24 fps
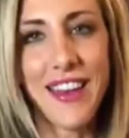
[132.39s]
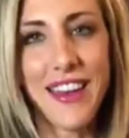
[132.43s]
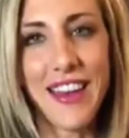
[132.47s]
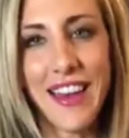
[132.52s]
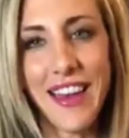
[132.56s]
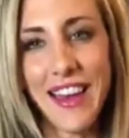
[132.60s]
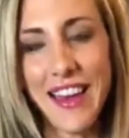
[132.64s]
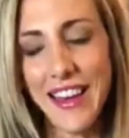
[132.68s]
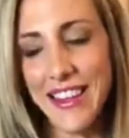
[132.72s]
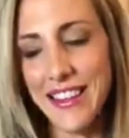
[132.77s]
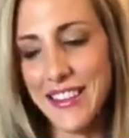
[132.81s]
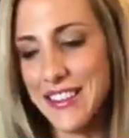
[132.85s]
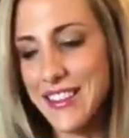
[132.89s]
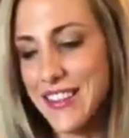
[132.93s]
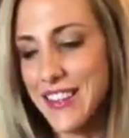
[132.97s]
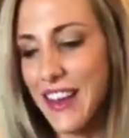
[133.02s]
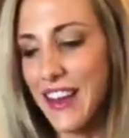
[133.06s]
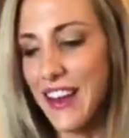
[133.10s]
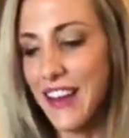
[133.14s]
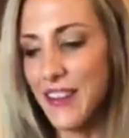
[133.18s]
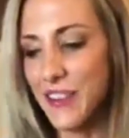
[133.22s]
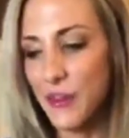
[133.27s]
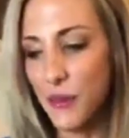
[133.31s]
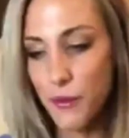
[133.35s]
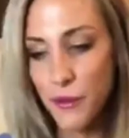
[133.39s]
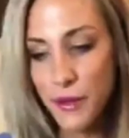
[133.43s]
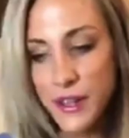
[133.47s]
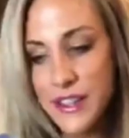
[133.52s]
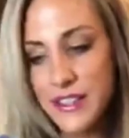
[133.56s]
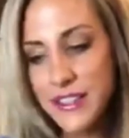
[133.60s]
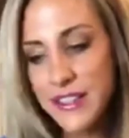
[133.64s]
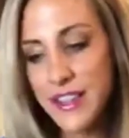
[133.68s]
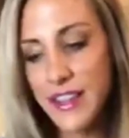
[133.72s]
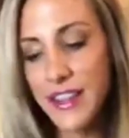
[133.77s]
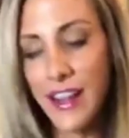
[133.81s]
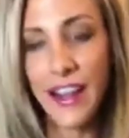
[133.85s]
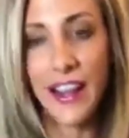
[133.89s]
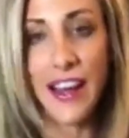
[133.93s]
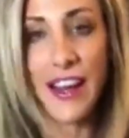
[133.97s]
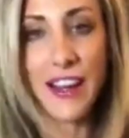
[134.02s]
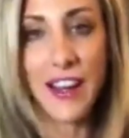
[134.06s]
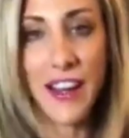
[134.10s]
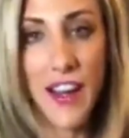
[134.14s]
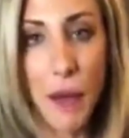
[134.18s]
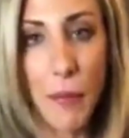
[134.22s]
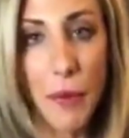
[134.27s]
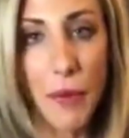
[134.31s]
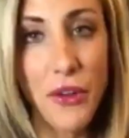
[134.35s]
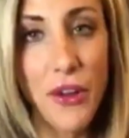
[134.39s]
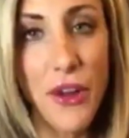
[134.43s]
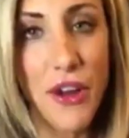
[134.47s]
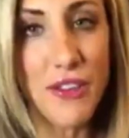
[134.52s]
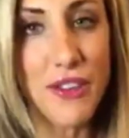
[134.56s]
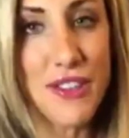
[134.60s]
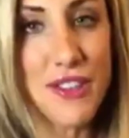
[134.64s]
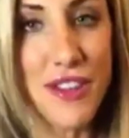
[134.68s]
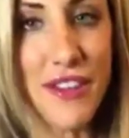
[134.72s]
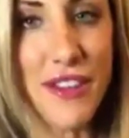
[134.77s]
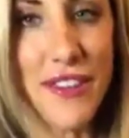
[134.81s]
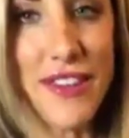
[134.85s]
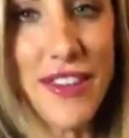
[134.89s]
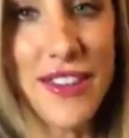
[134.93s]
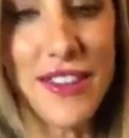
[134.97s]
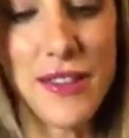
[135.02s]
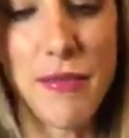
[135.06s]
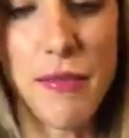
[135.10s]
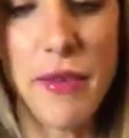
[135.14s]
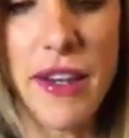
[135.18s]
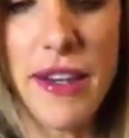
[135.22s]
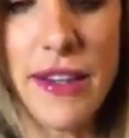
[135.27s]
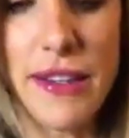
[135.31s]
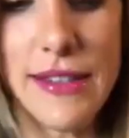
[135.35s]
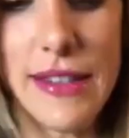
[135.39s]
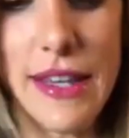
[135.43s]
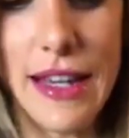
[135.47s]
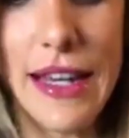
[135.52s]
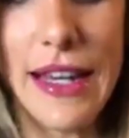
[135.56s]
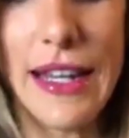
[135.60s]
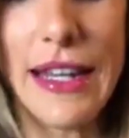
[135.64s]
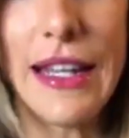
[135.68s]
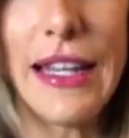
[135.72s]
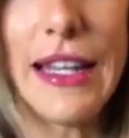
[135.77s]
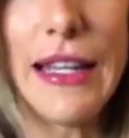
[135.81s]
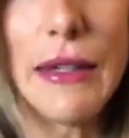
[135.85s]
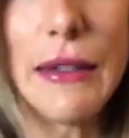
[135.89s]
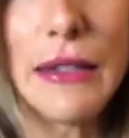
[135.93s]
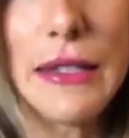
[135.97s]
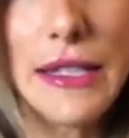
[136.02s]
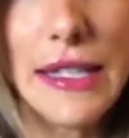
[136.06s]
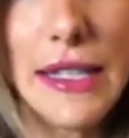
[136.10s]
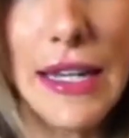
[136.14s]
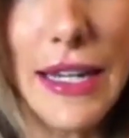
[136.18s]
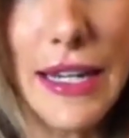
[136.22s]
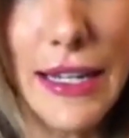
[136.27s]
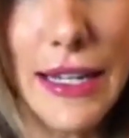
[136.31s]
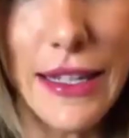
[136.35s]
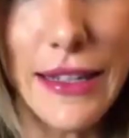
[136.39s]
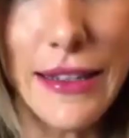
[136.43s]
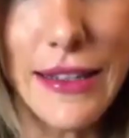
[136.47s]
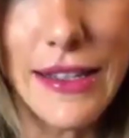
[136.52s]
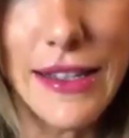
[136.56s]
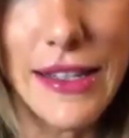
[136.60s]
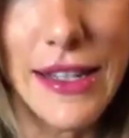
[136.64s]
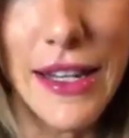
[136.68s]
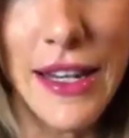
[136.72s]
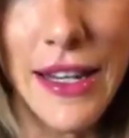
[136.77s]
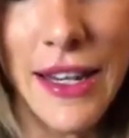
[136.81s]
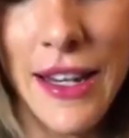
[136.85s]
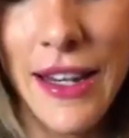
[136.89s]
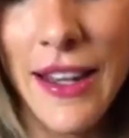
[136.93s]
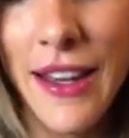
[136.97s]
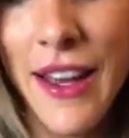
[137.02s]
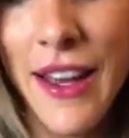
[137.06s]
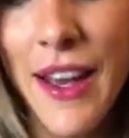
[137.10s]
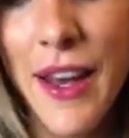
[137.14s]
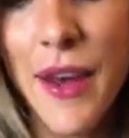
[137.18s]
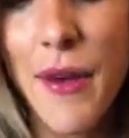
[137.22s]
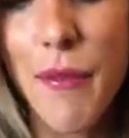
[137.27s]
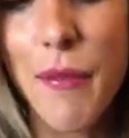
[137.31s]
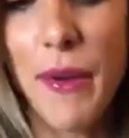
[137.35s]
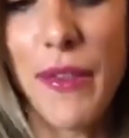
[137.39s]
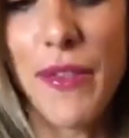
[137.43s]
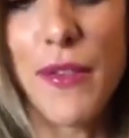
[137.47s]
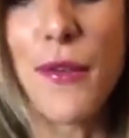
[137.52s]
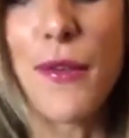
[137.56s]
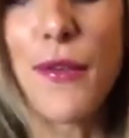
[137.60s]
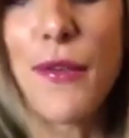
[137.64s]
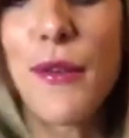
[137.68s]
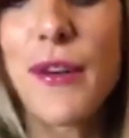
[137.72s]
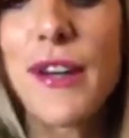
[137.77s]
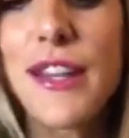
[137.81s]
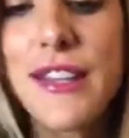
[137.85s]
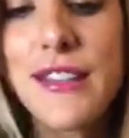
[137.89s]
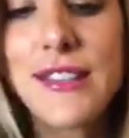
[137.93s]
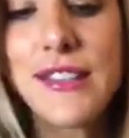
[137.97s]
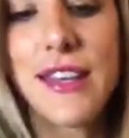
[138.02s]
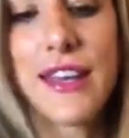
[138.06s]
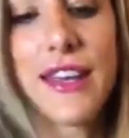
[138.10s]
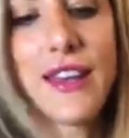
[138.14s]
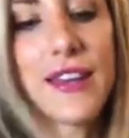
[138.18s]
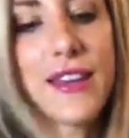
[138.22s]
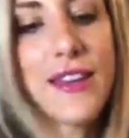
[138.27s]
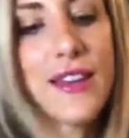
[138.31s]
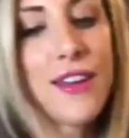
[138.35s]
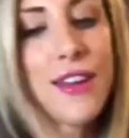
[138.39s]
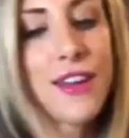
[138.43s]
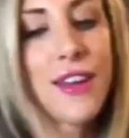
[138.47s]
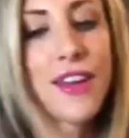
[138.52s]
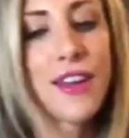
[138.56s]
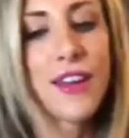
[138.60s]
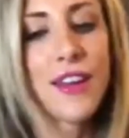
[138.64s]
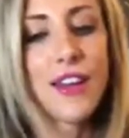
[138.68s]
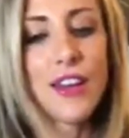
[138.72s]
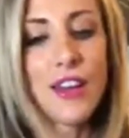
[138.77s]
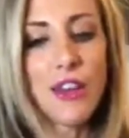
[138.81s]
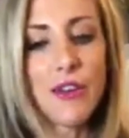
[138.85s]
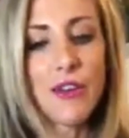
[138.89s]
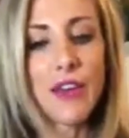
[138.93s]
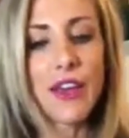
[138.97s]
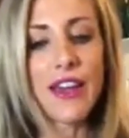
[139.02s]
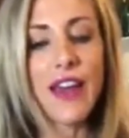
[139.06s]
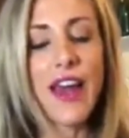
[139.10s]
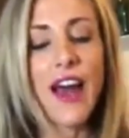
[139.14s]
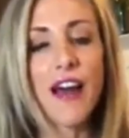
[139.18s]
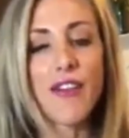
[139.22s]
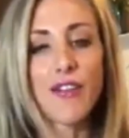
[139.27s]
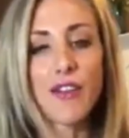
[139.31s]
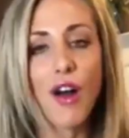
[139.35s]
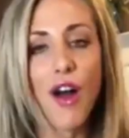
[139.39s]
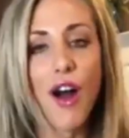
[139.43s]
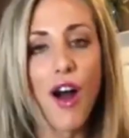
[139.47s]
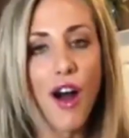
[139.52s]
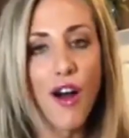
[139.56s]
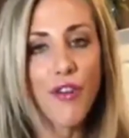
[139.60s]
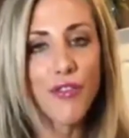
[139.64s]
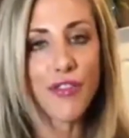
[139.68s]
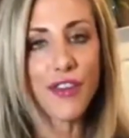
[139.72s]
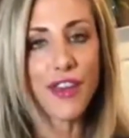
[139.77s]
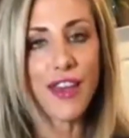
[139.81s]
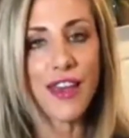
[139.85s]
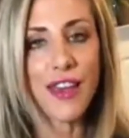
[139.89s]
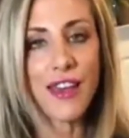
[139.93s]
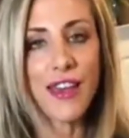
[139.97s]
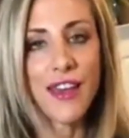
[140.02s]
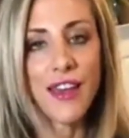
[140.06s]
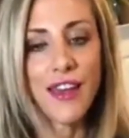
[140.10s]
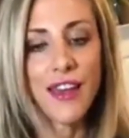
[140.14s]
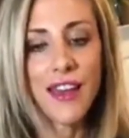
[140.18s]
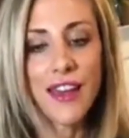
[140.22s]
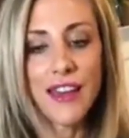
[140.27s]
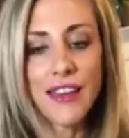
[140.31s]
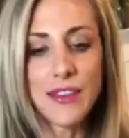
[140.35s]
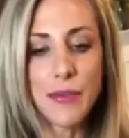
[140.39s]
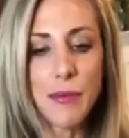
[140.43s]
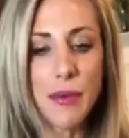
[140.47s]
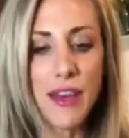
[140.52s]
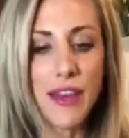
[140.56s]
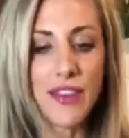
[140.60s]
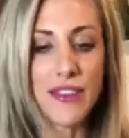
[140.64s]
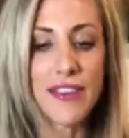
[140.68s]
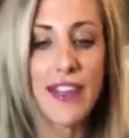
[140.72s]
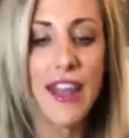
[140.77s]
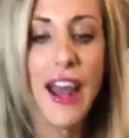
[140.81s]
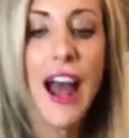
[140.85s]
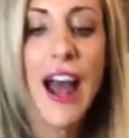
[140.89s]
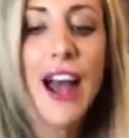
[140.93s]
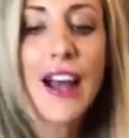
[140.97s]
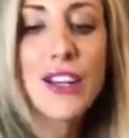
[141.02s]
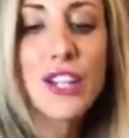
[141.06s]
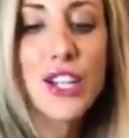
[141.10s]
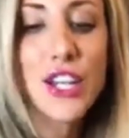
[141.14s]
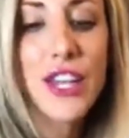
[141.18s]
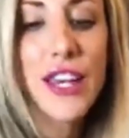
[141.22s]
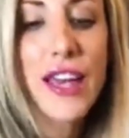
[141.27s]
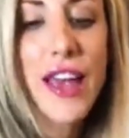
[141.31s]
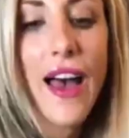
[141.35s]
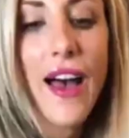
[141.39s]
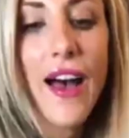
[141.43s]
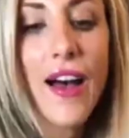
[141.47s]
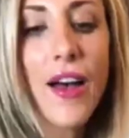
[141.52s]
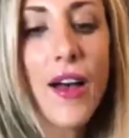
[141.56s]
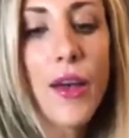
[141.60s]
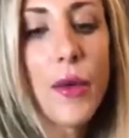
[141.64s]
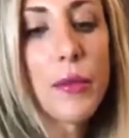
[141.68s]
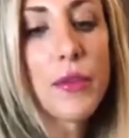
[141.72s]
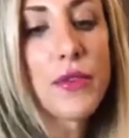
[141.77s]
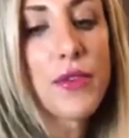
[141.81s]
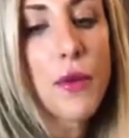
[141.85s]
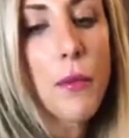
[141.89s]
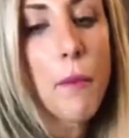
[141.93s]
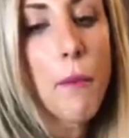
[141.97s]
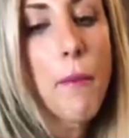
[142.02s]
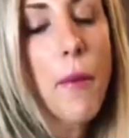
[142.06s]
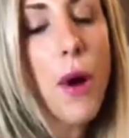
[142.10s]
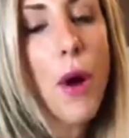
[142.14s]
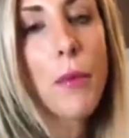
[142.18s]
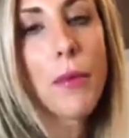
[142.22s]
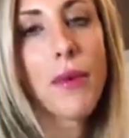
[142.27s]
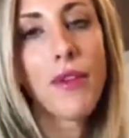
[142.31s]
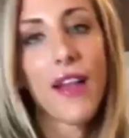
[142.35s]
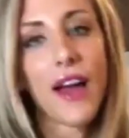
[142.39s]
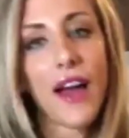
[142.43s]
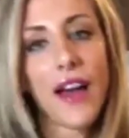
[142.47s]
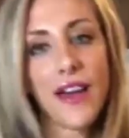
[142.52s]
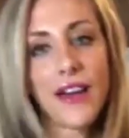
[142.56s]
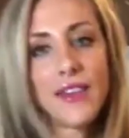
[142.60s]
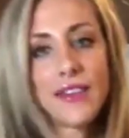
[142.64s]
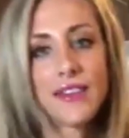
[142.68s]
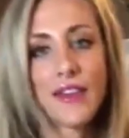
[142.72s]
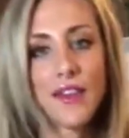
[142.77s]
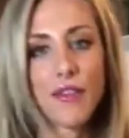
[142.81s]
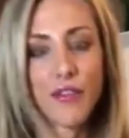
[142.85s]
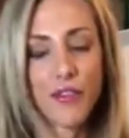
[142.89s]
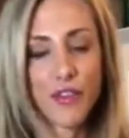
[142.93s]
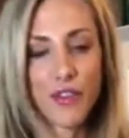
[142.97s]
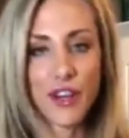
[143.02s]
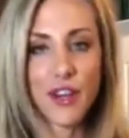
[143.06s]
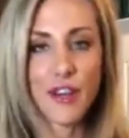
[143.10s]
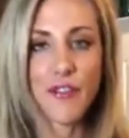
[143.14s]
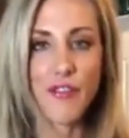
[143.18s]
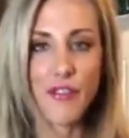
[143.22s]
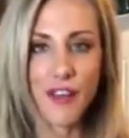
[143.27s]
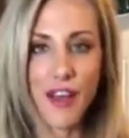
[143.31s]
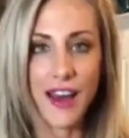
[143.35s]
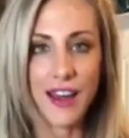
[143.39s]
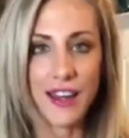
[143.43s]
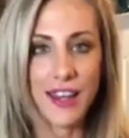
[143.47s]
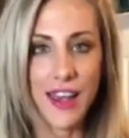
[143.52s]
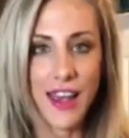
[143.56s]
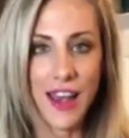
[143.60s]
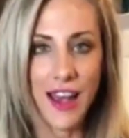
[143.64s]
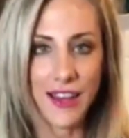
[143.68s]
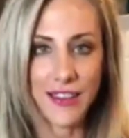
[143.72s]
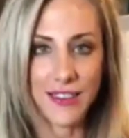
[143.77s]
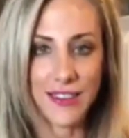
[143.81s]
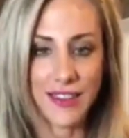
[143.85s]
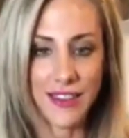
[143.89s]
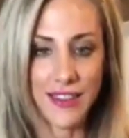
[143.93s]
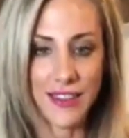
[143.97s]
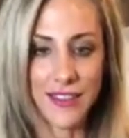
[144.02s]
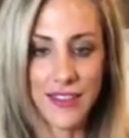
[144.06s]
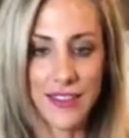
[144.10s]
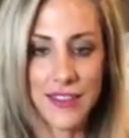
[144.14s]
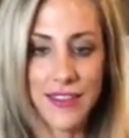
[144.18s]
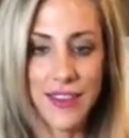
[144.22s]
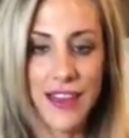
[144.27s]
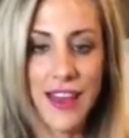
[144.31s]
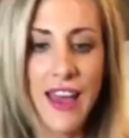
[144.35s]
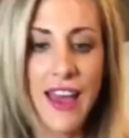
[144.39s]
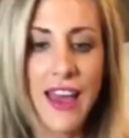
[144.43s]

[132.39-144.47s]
And the reason, I got a couple notes on this because I got a little sciencey, but the reason you can have coffee is because it actually helps mobilize free fatty acids.